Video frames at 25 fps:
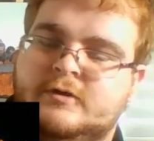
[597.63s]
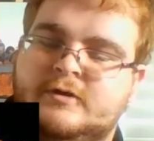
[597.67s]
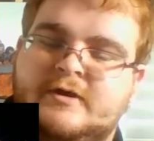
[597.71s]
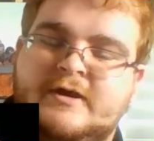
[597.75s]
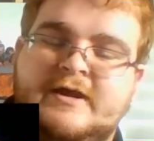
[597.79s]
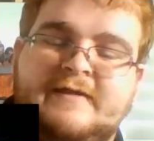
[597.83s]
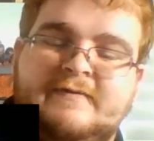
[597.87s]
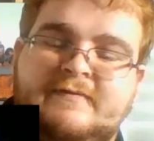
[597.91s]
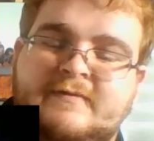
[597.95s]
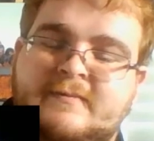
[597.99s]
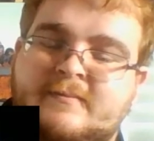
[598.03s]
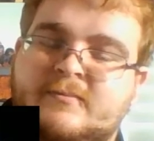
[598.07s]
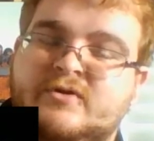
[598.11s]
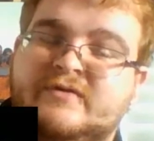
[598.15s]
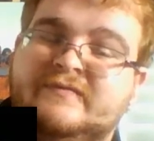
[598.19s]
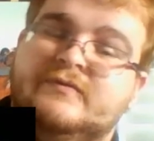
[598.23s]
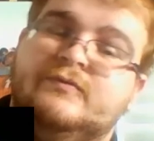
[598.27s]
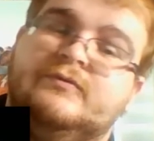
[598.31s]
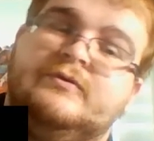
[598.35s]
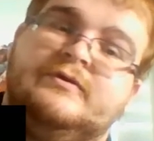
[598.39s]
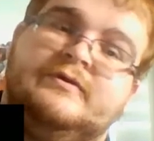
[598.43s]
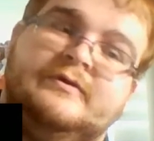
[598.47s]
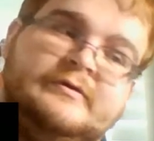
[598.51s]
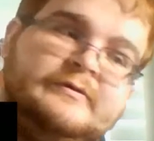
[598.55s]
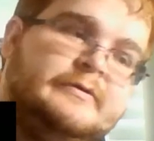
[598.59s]
and the movie
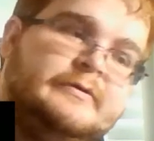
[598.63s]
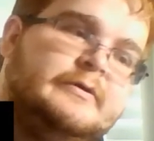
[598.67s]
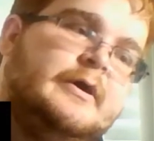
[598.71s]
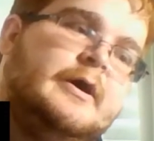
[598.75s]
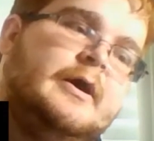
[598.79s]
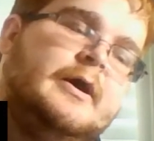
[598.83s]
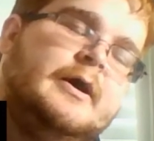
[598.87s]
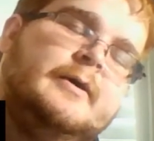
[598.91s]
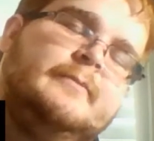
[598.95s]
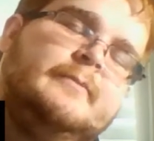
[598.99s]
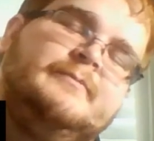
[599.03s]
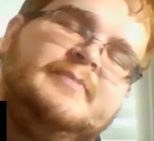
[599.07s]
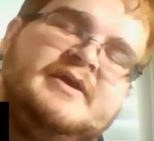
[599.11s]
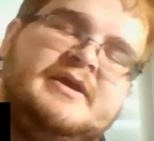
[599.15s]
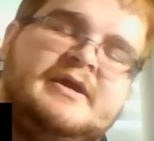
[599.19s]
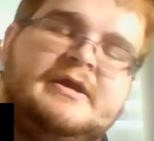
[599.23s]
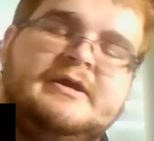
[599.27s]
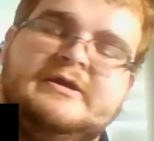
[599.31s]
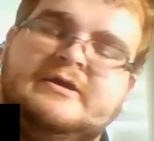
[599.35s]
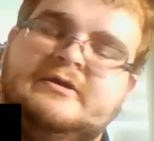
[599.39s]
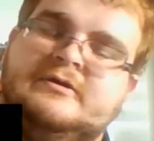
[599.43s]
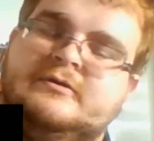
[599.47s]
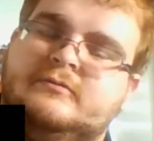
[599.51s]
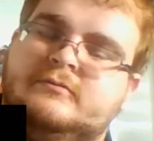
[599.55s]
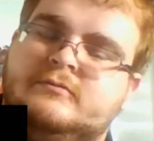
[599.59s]
would
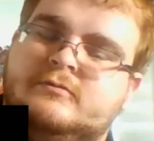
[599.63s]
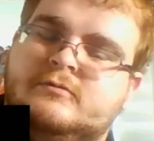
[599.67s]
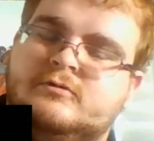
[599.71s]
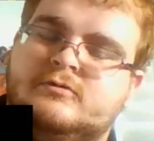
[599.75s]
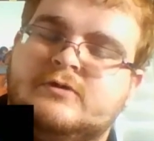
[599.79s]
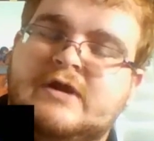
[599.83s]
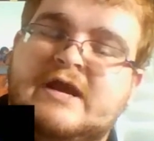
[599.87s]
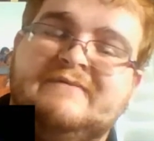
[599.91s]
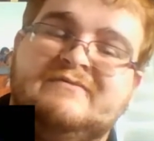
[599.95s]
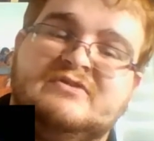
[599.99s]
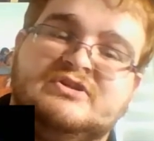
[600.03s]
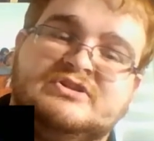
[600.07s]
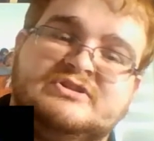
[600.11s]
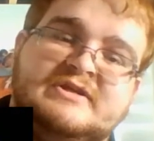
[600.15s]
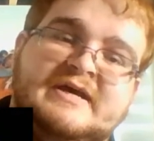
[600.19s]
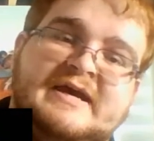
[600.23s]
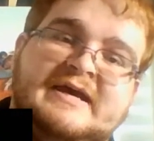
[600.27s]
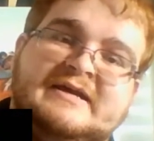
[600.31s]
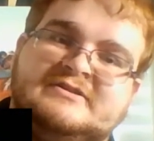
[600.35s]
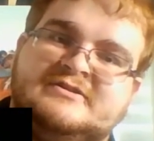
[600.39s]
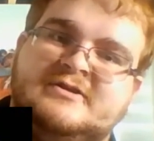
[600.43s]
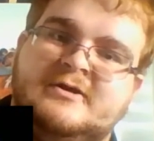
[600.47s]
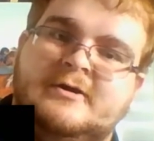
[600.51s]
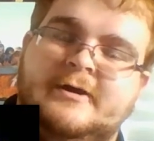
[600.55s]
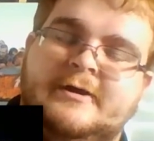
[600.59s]
be Kraven's
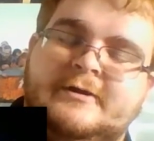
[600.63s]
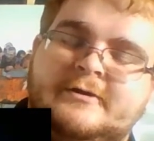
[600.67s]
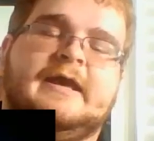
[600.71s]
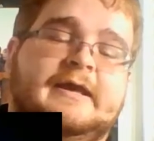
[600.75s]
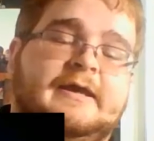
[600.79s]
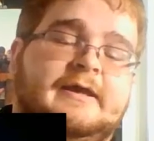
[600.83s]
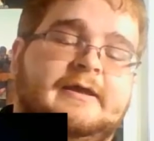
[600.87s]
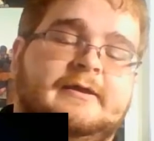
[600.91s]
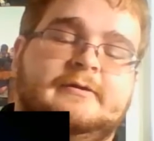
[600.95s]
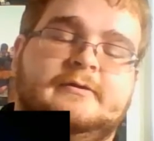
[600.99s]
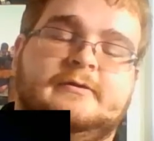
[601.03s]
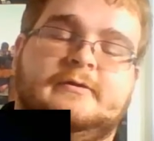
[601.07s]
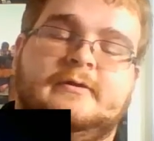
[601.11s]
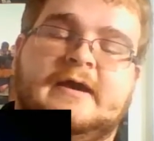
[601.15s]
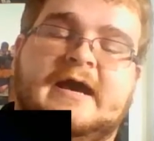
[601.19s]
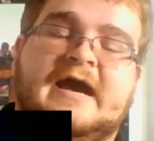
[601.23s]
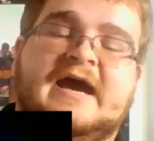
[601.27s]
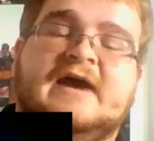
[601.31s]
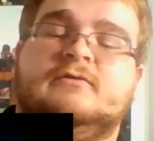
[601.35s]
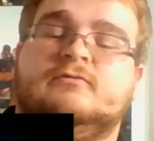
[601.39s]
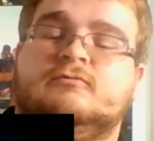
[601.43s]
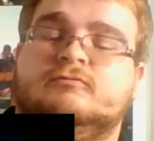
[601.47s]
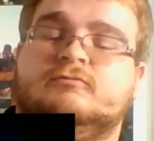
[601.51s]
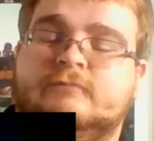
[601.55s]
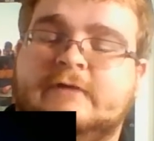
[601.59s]
Last Hunt. And
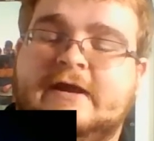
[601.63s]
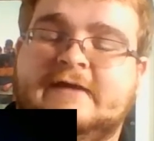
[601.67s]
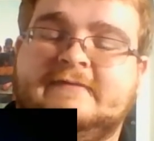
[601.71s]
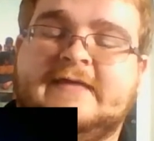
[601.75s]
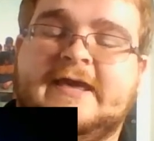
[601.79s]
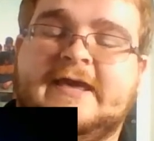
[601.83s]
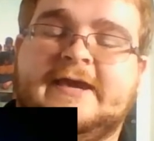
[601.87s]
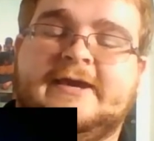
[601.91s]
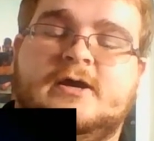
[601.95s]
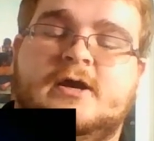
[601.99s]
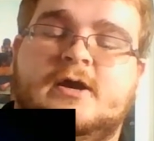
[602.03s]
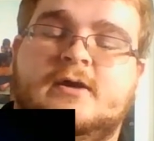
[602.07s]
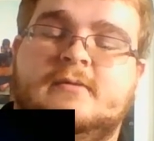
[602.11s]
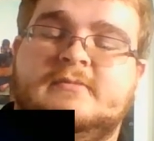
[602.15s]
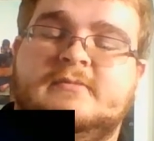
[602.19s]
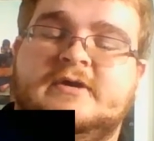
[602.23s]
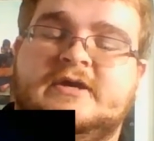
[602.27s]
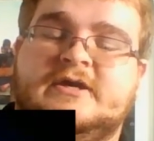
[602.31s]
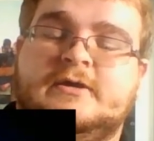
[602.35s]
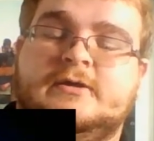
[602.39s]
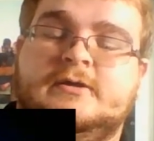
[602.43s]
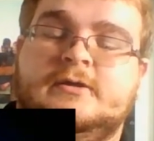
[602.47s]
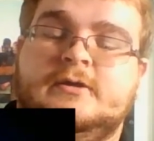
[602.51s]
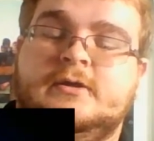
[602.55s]
I read that comic.